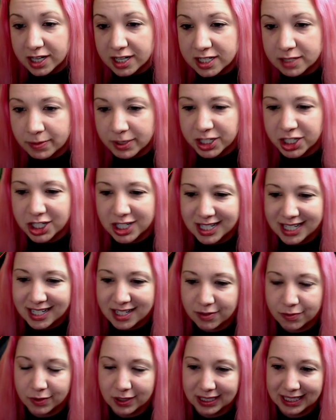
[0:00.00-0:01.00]
And as much as he
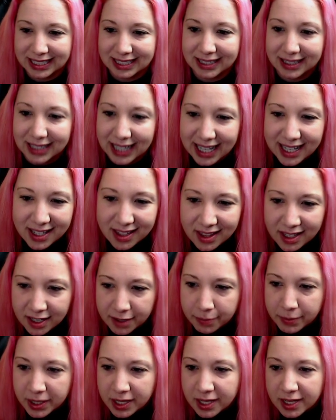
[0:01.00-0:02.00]
didn't really like
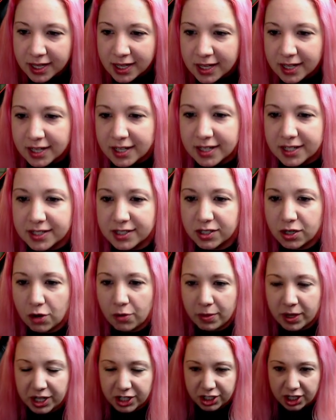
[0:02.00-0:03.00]
them so
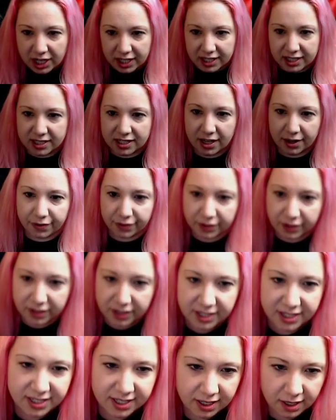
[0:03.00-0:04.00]
much, I could
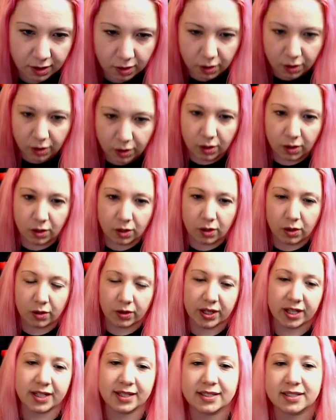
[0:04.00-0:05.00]
definitely see. Oh,
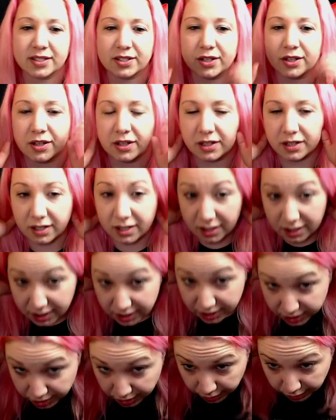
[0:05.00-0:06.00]
that's your
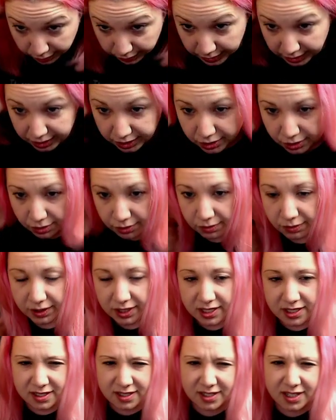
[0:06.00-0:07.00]
Ranger
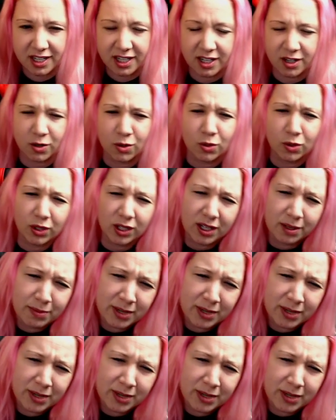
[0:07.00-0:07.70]
Liz getting old.